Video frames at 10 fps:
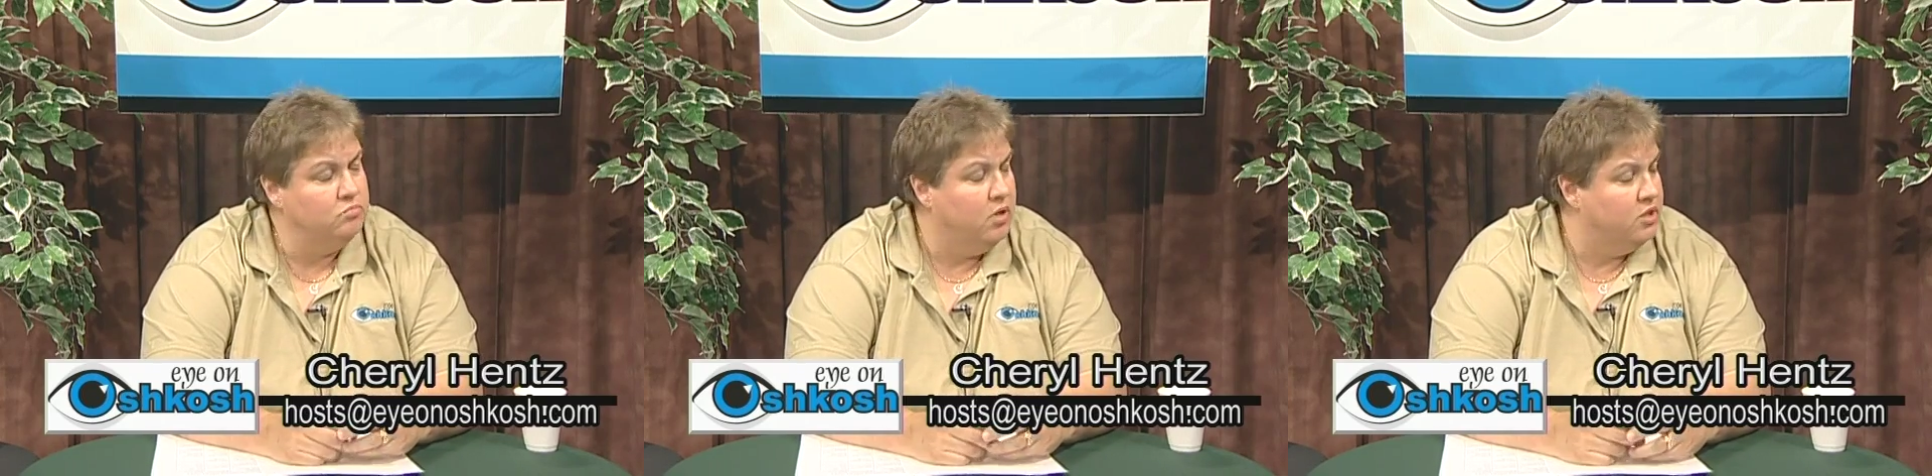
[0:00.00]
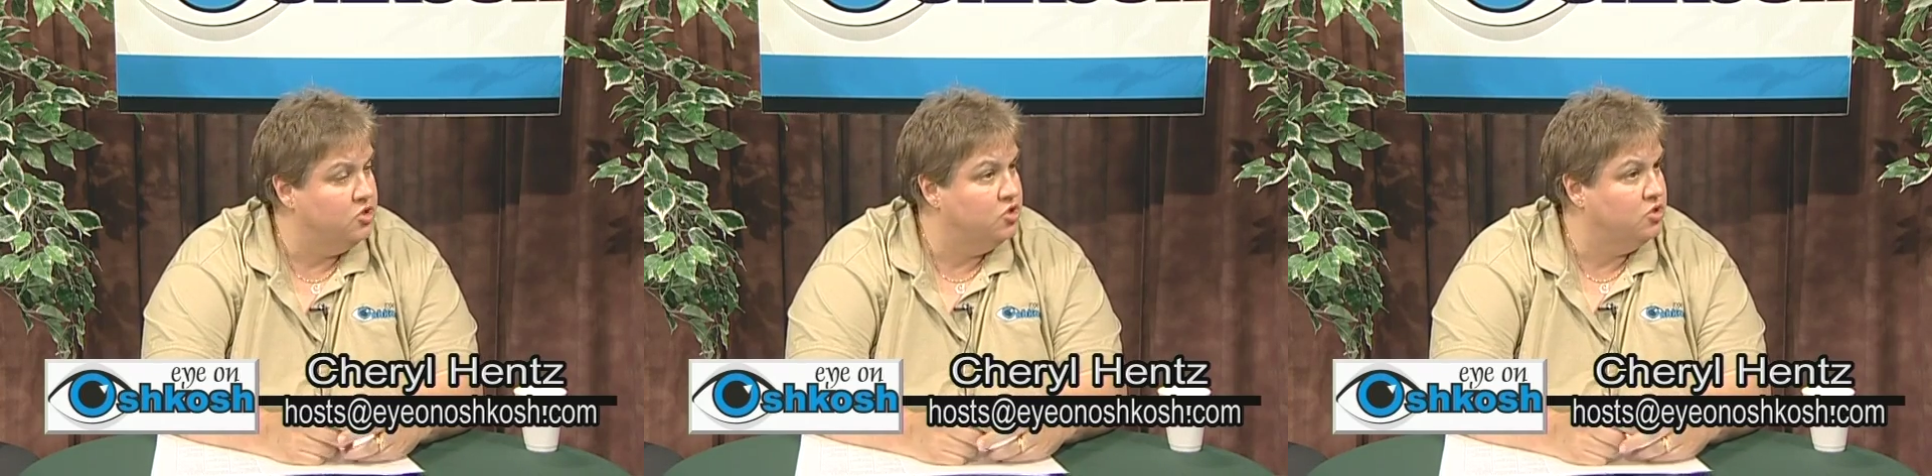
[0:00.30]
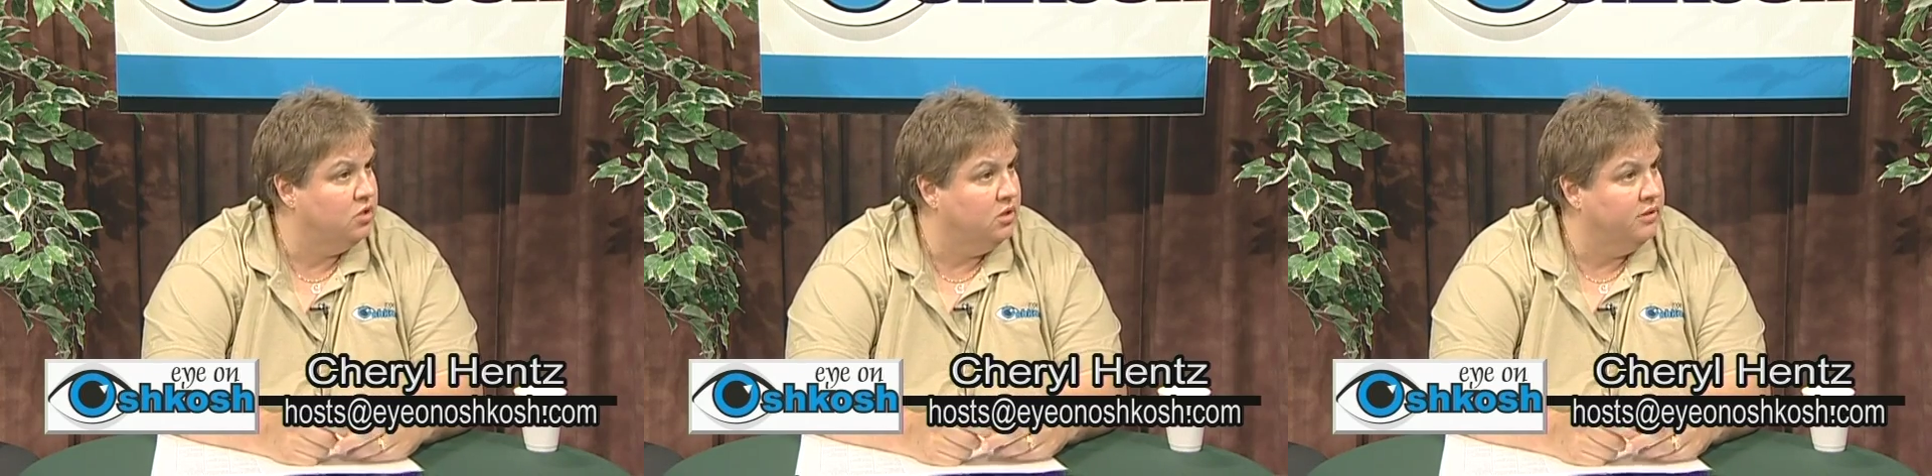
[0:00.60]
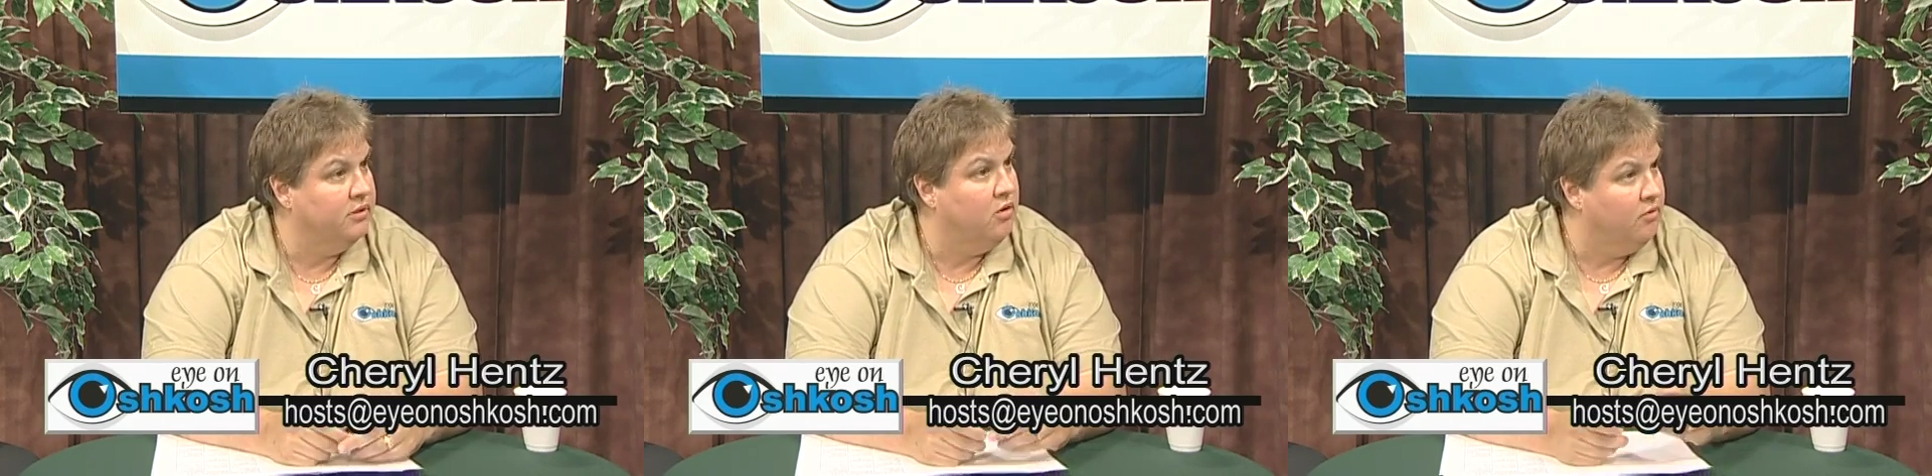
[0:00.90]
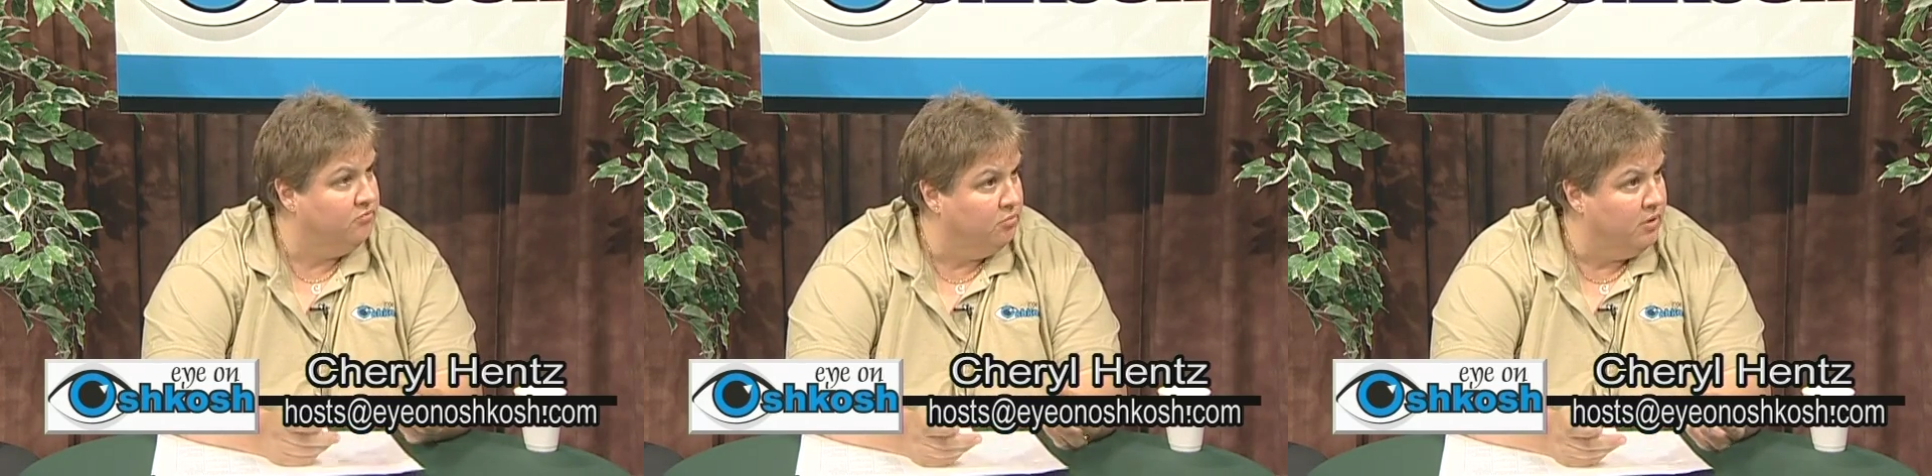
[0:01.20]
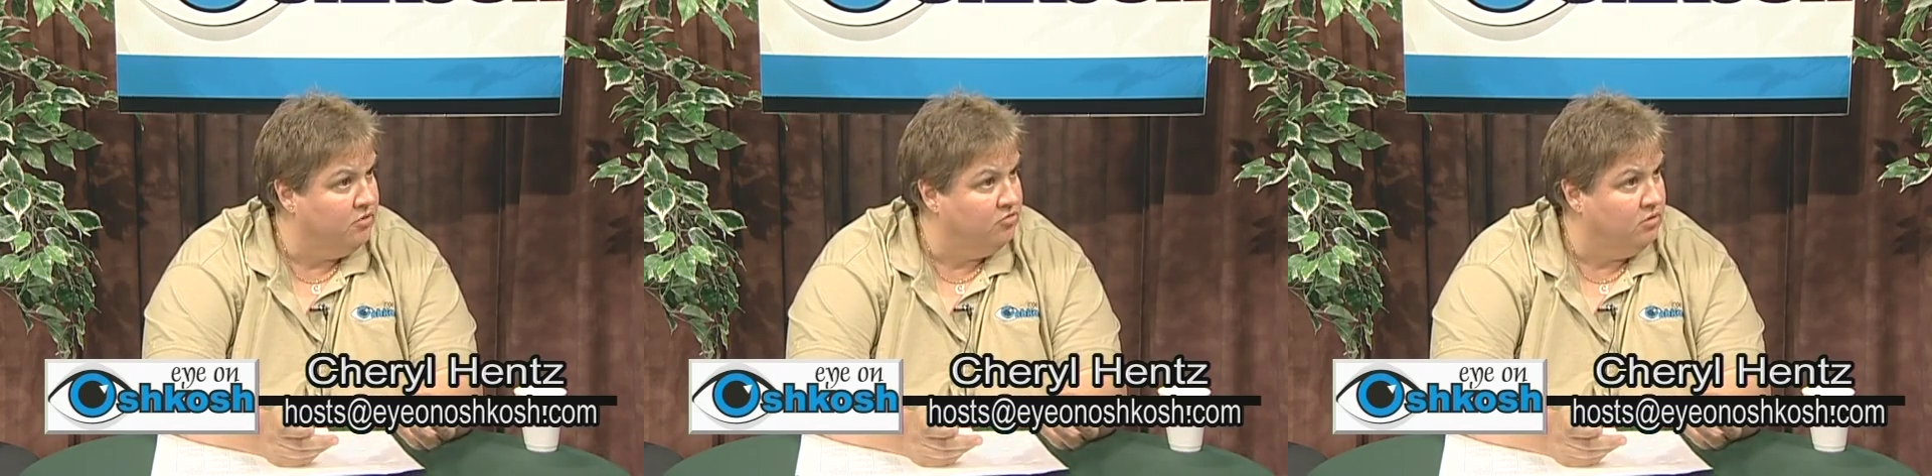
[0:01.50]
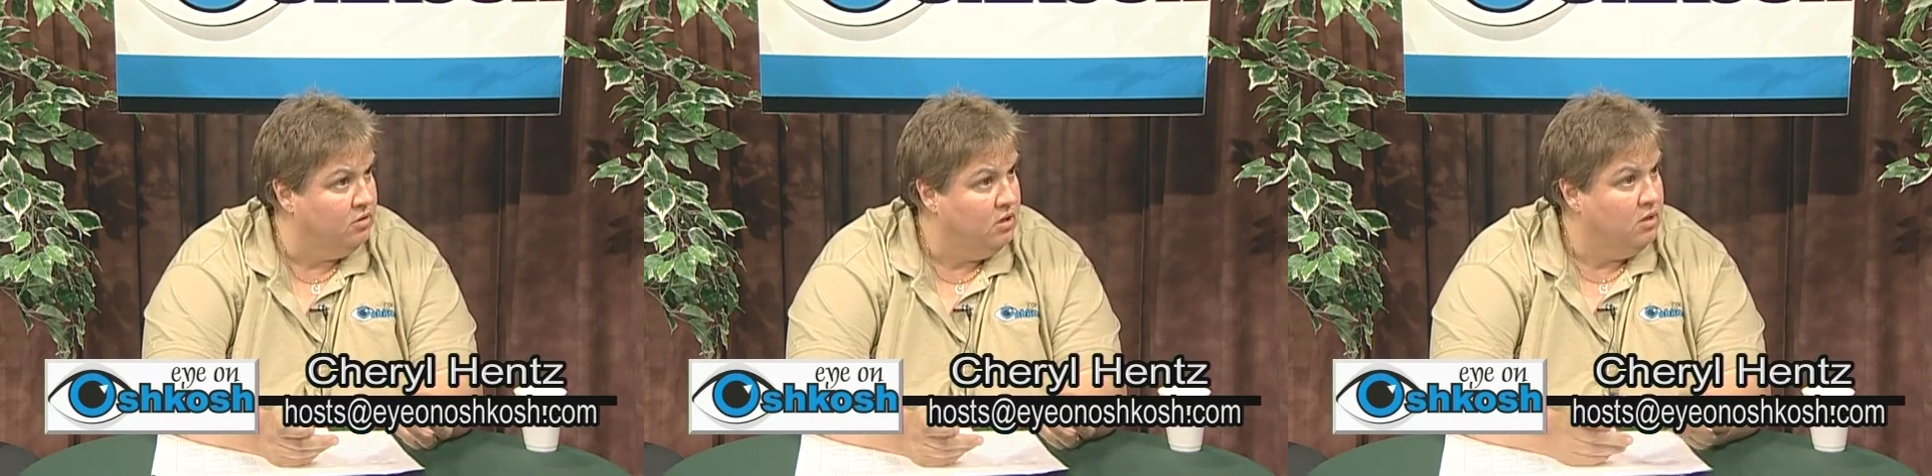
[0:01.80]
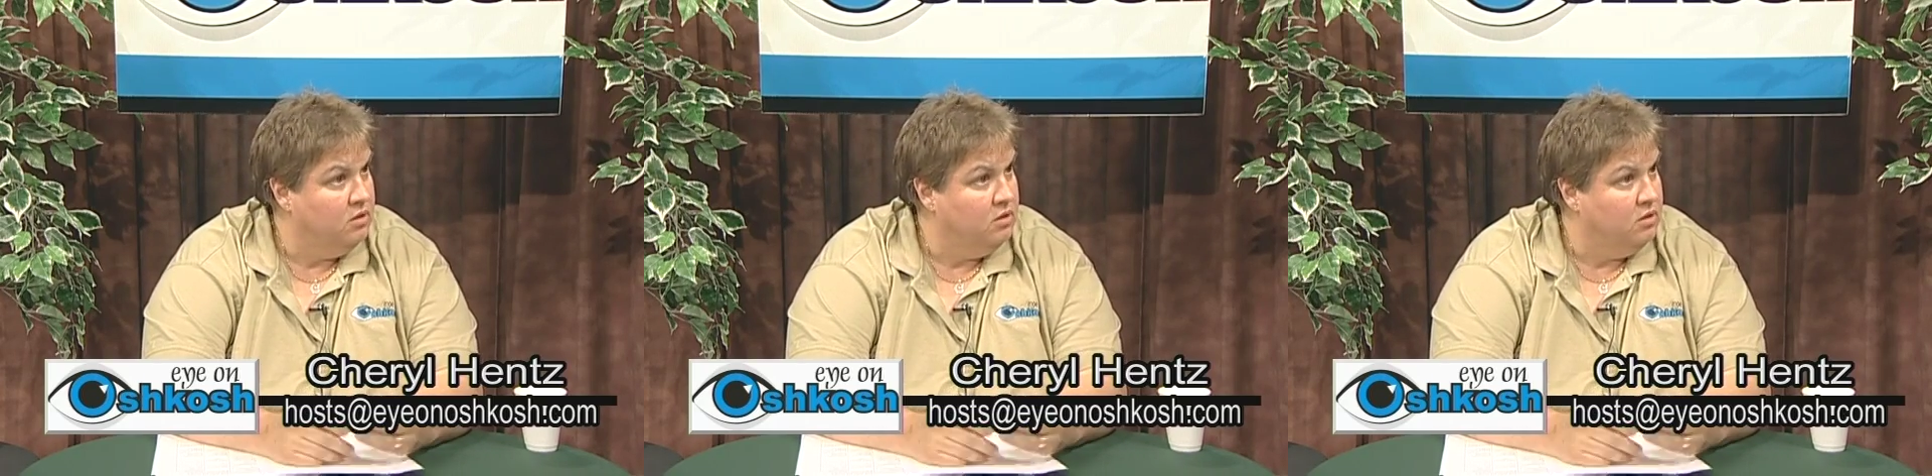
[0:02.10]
much incarceration?